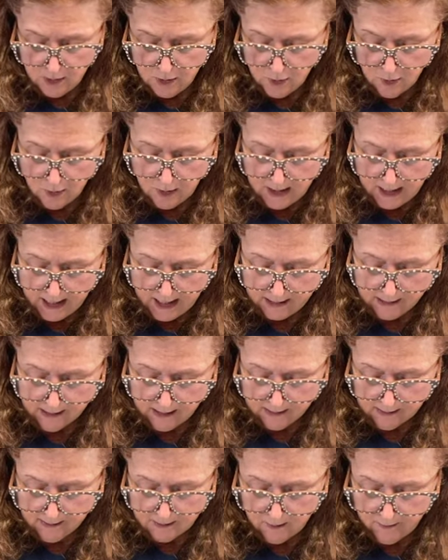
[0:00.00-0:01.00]
and you could
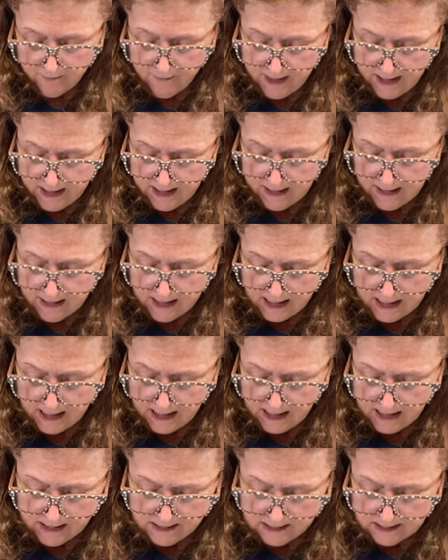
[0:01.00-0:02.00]
add like little vein
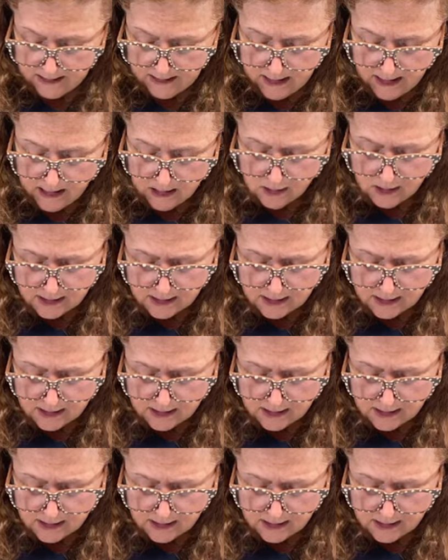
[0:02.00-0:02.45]
lines and